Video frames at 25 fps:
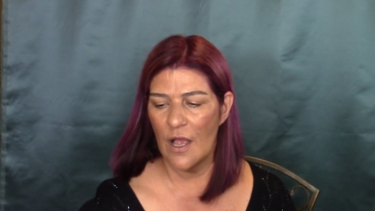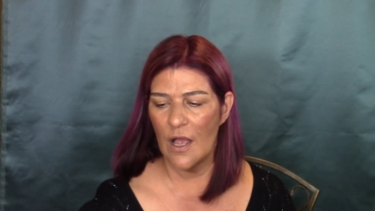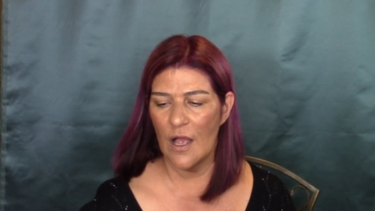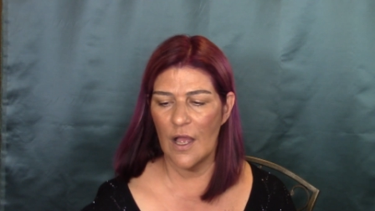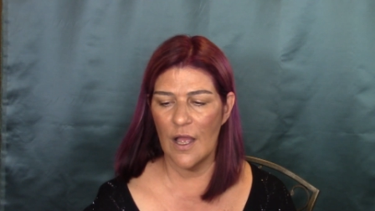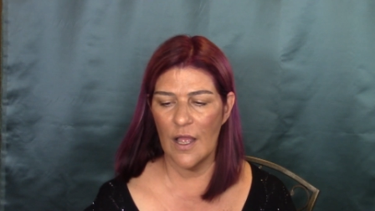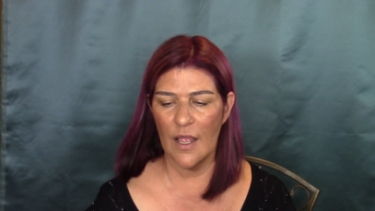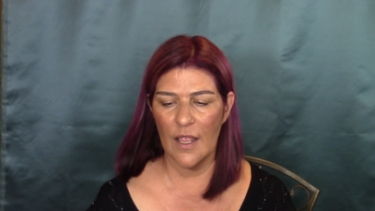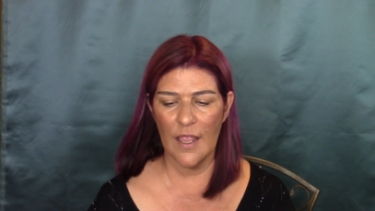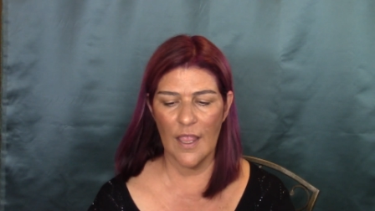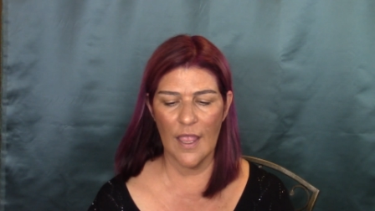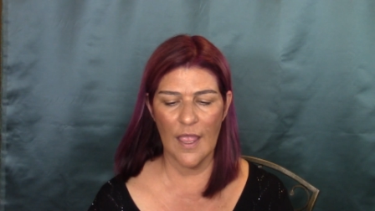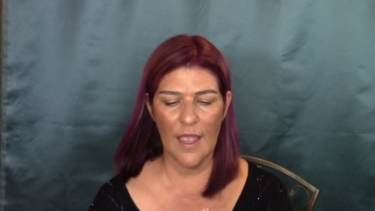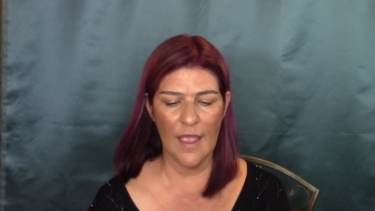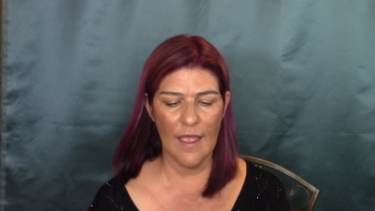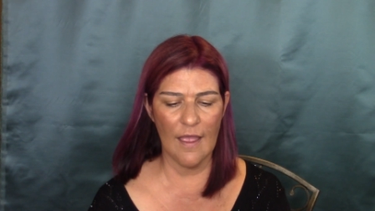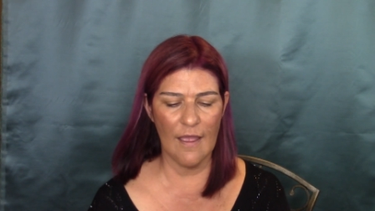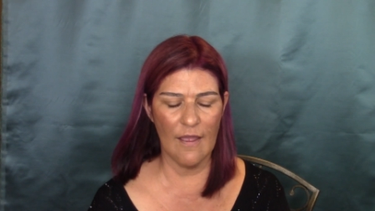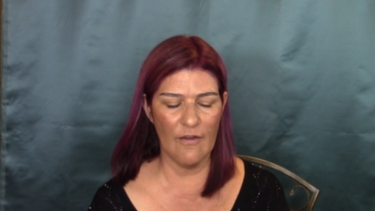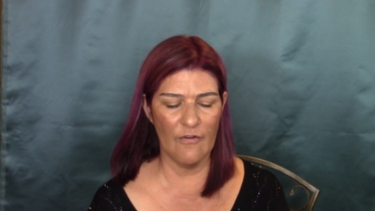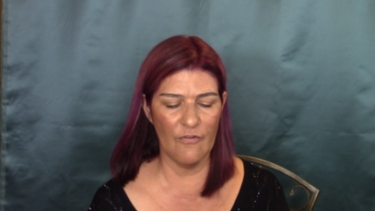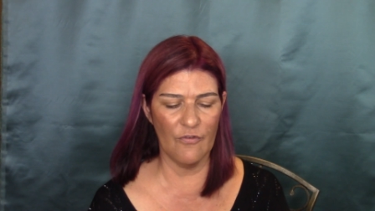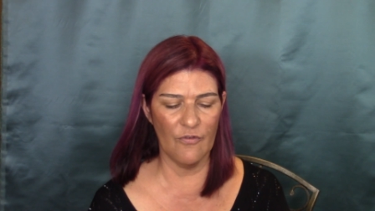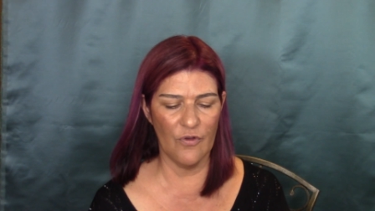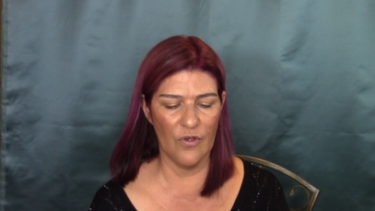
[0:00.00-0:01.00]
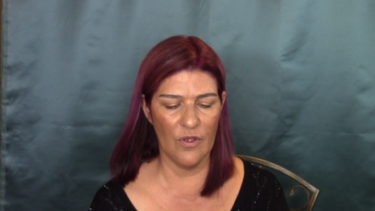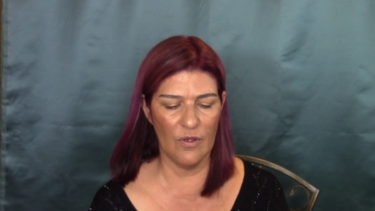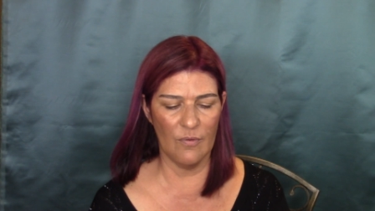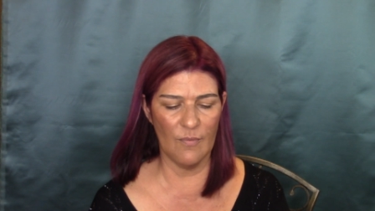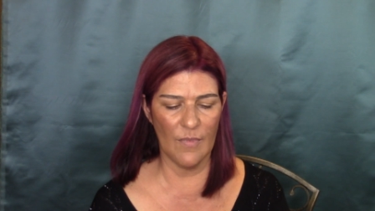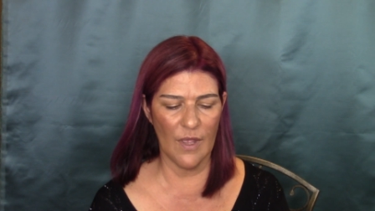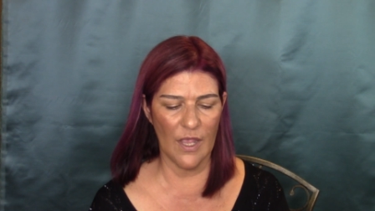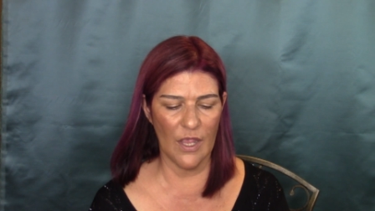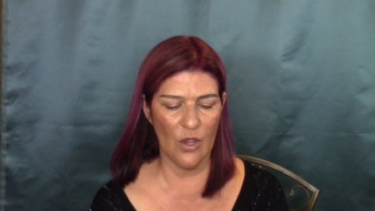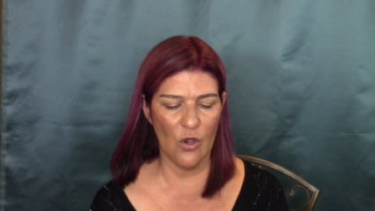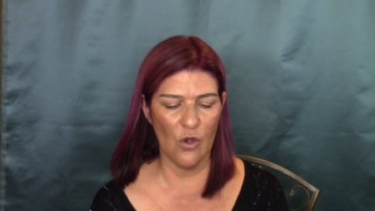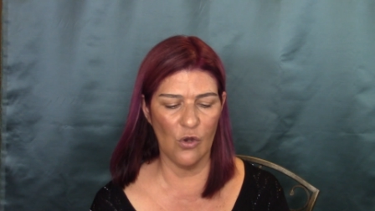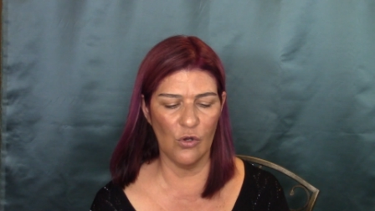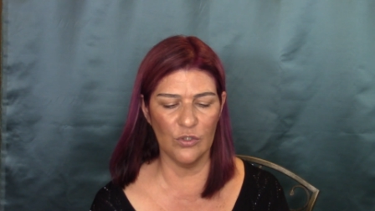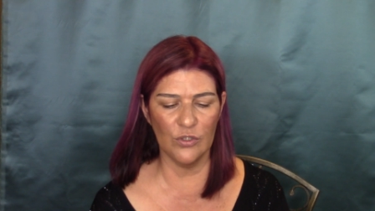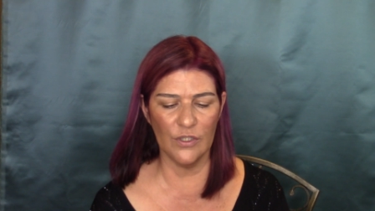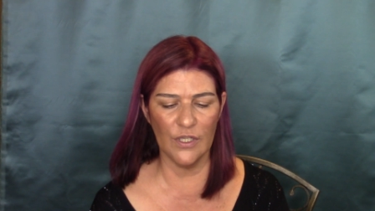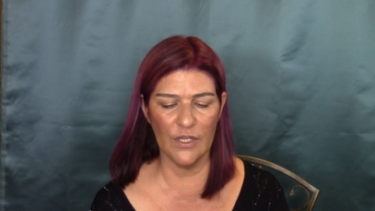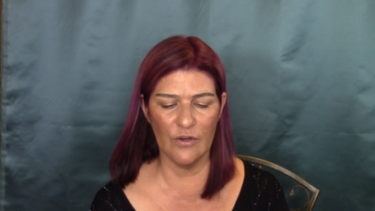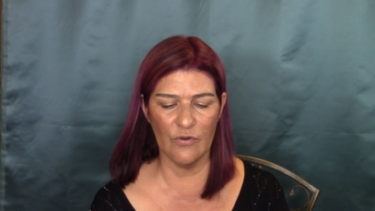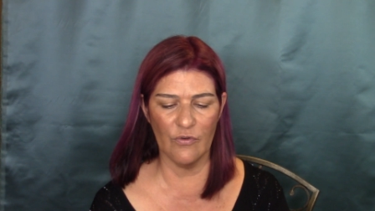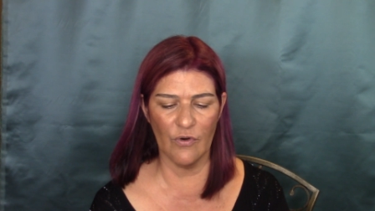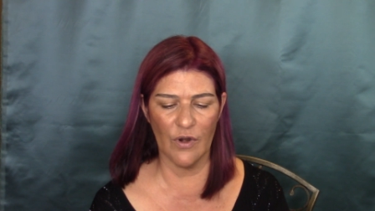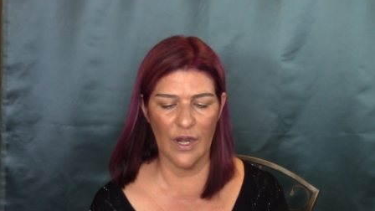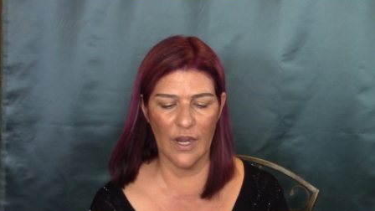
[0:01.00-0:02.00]
I have my
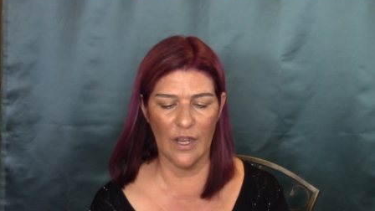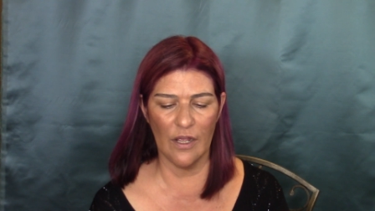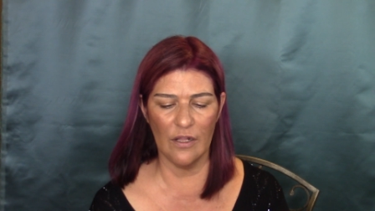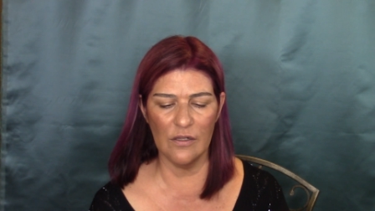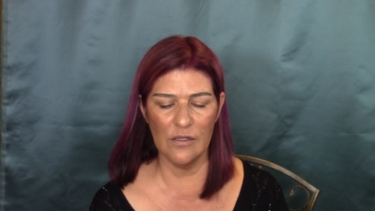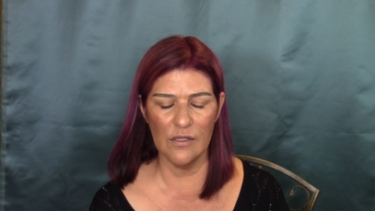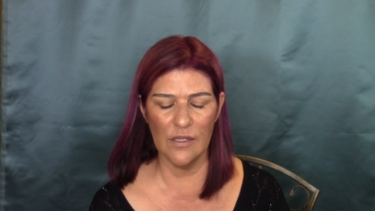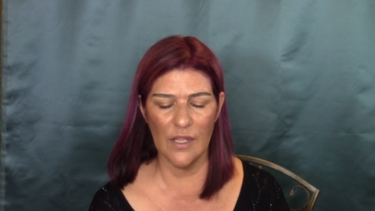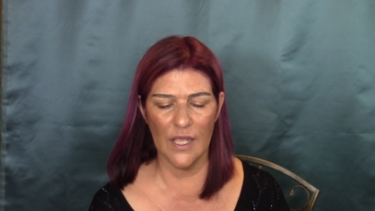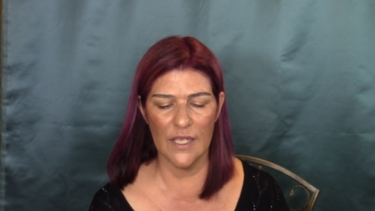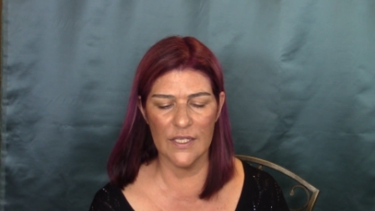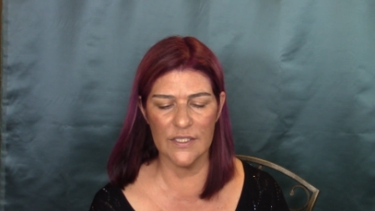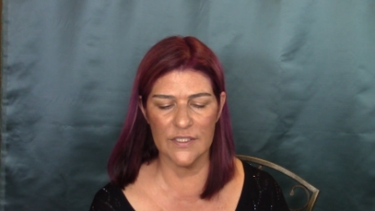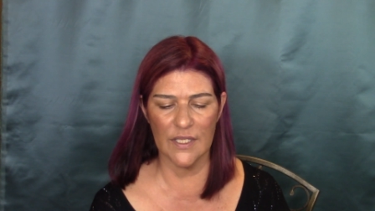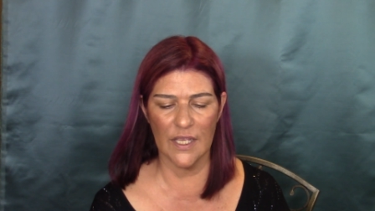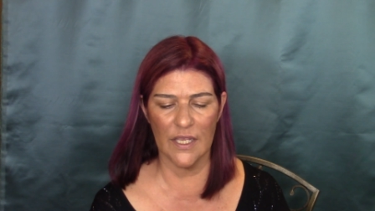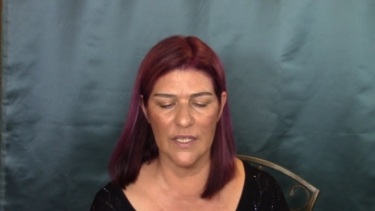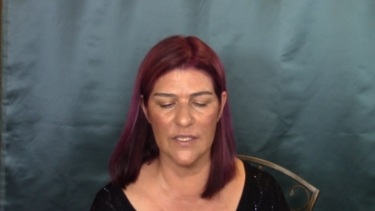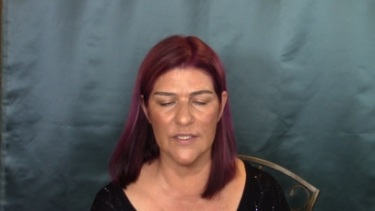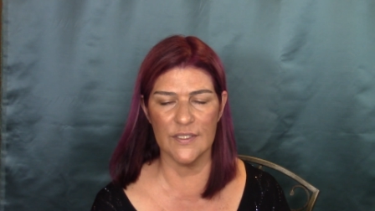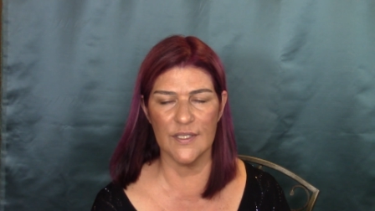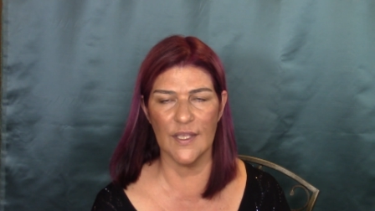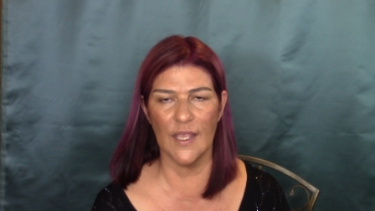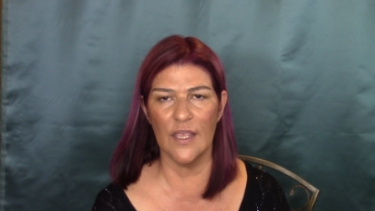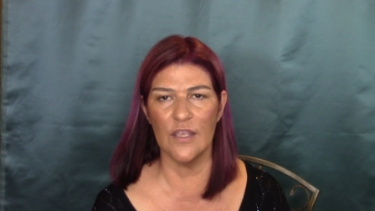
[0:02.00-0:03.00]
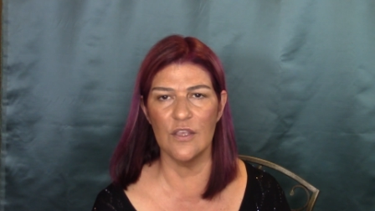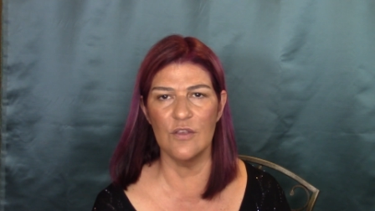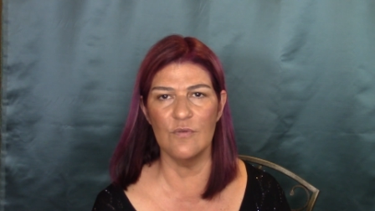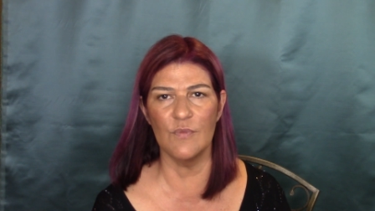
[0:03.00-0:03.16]
holy grail, as I say.